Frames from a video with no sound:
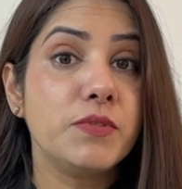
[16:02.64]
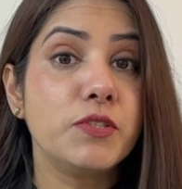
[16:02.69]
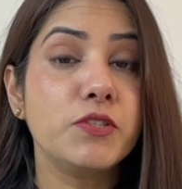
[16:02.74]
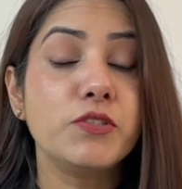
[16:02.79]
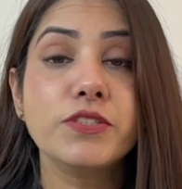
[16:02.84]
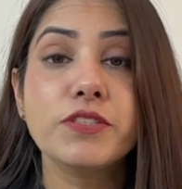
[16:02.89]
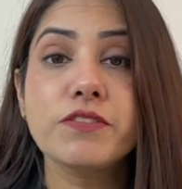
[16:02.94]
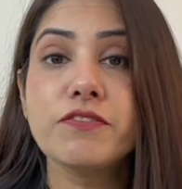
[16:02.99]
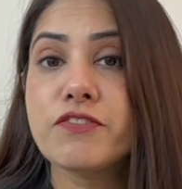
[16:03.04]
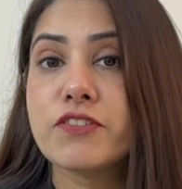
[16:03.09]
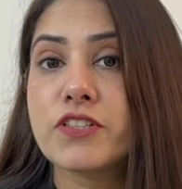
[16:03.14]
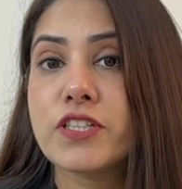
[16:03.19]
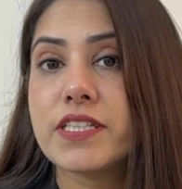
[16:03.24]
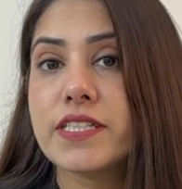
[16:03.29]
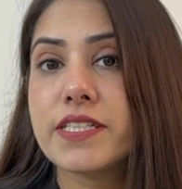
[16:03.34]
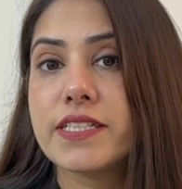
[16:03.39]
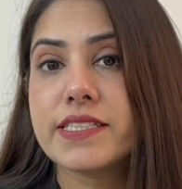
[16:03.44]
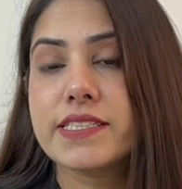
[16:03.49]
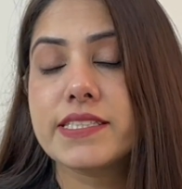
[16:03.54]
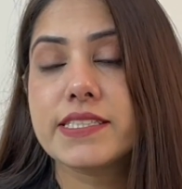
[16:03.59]

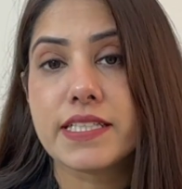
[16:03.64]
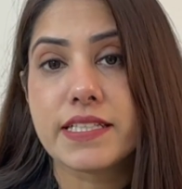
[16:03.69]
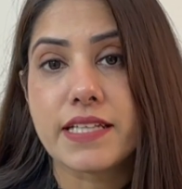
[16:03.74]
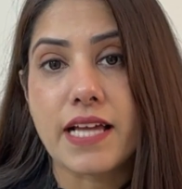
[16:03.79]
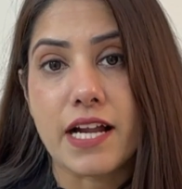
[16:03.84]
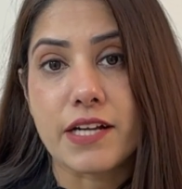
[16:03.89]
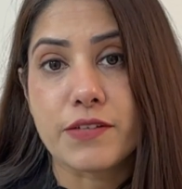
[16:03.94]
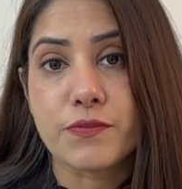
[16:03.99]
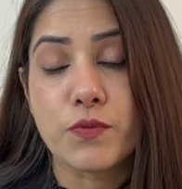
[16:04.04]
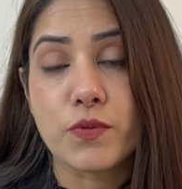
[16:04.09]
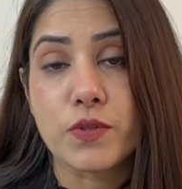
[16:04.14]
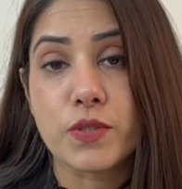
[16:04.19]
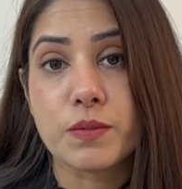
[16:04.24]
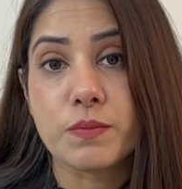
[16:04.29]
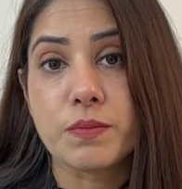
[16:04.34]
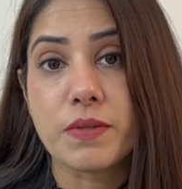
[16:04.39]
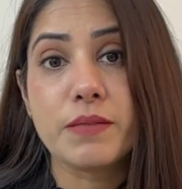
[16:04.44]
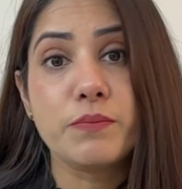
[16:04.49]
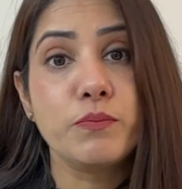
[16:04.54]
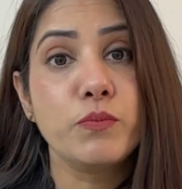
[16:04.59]
beautifully is an
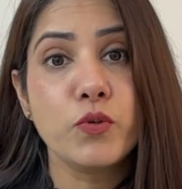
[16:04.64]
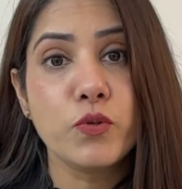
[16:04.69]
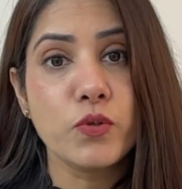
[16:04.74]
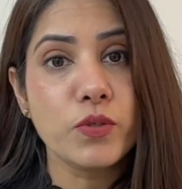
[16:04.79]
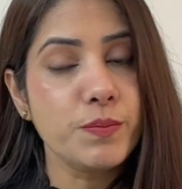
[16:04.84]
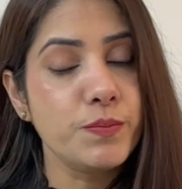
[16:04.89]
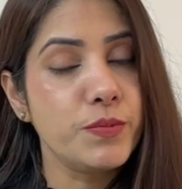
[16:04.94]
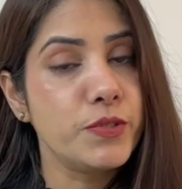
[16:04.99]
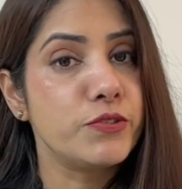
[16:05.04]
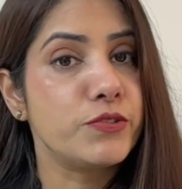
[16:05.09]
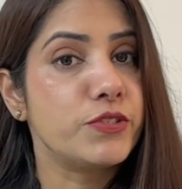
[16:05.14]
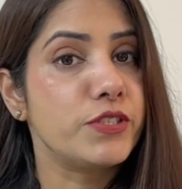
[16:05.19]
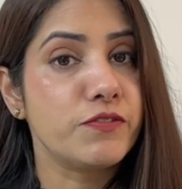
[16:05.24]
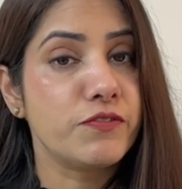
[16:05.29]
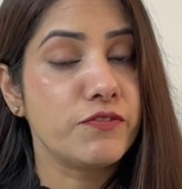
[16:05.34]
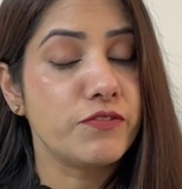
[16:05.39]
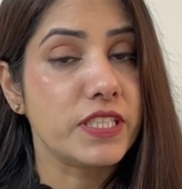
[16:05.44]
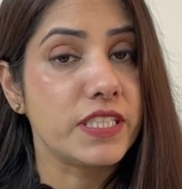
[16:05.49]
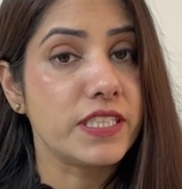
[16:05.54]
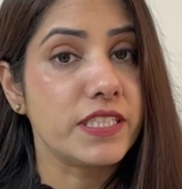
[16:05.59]
adverb and more
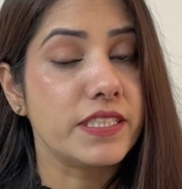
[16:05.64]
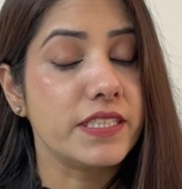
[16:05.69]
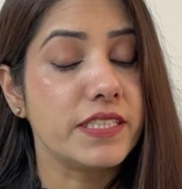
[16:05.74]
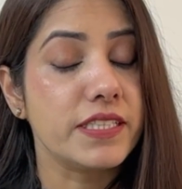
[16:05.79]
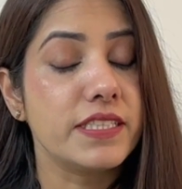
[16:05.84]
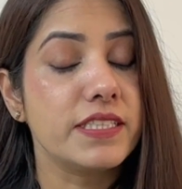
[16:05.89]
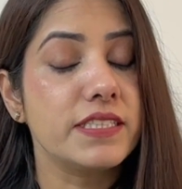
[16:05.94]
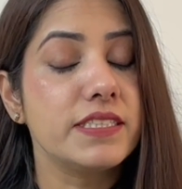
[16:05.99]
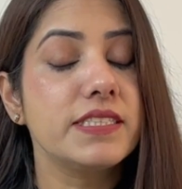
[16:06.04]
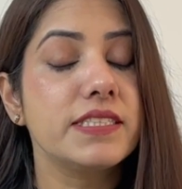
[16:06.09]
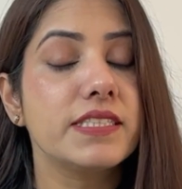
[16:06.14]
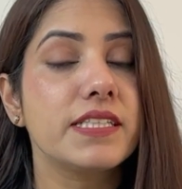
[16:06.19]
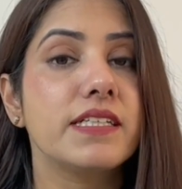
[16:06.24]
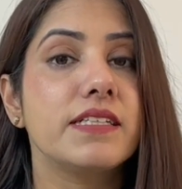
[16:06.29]
beautifully is